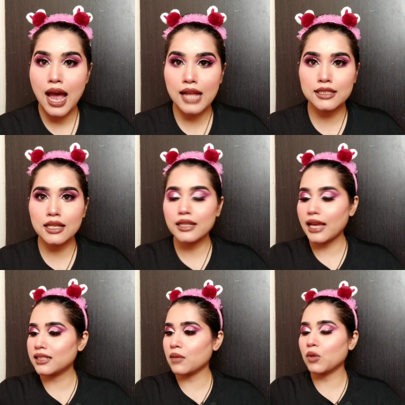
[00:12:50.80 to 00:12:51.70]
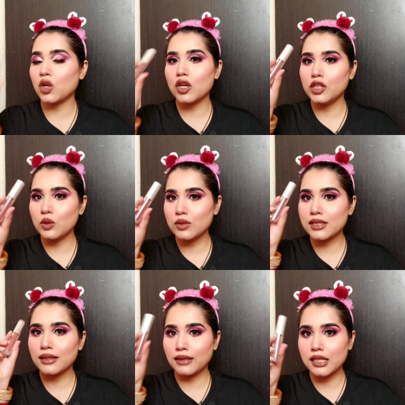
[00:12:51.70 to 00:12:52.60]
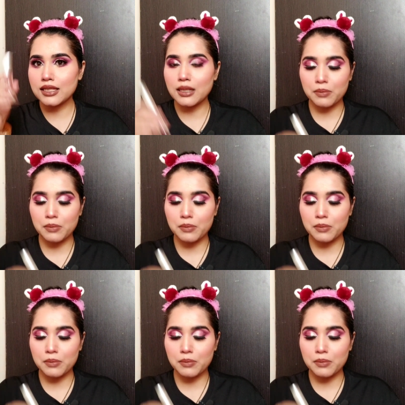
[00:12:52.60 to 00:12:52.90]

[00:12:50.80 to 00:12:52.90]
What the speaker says: And next I'm gonna use this